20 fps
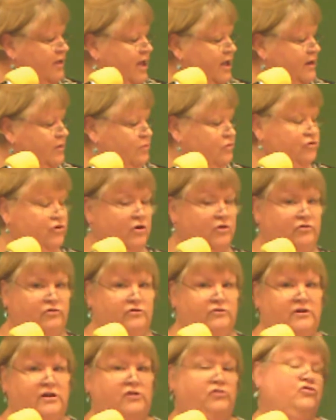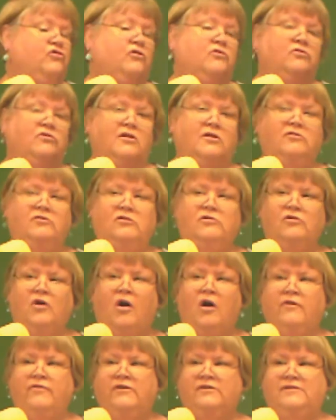and return to teacher. This is
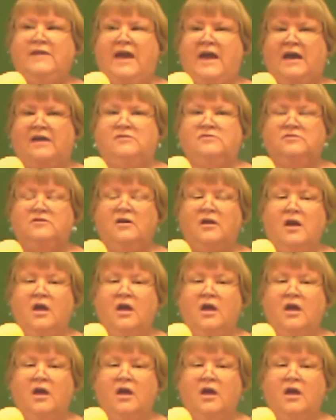all the tests.